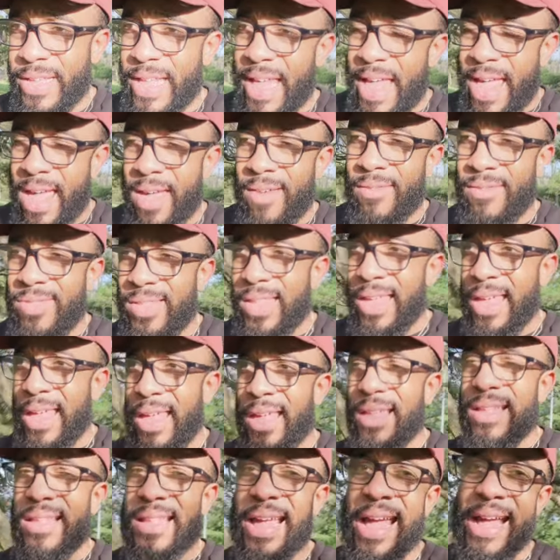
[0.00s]
have the
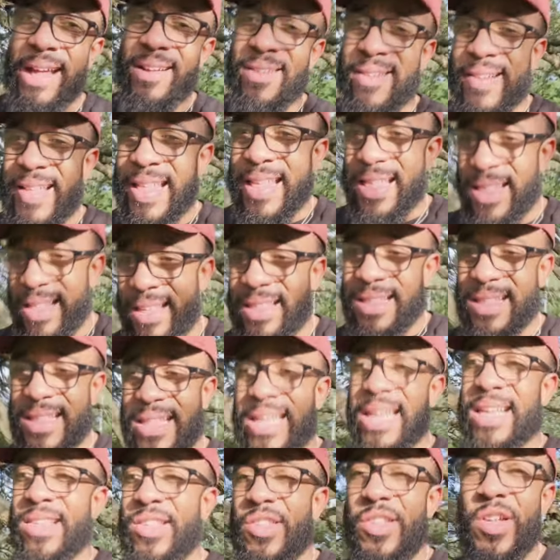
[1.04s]
Nikon
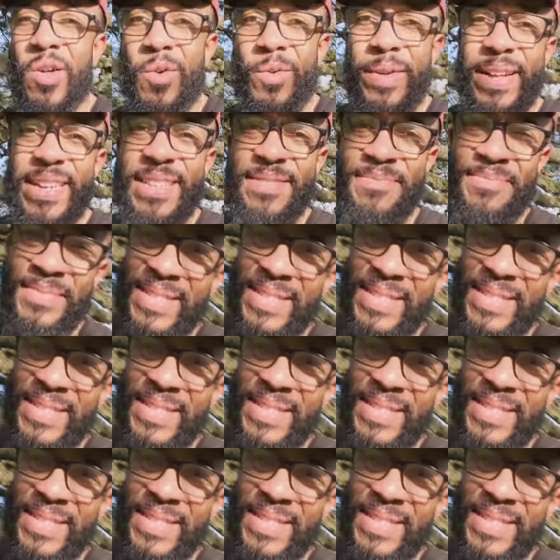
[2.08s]
Z6. You know what?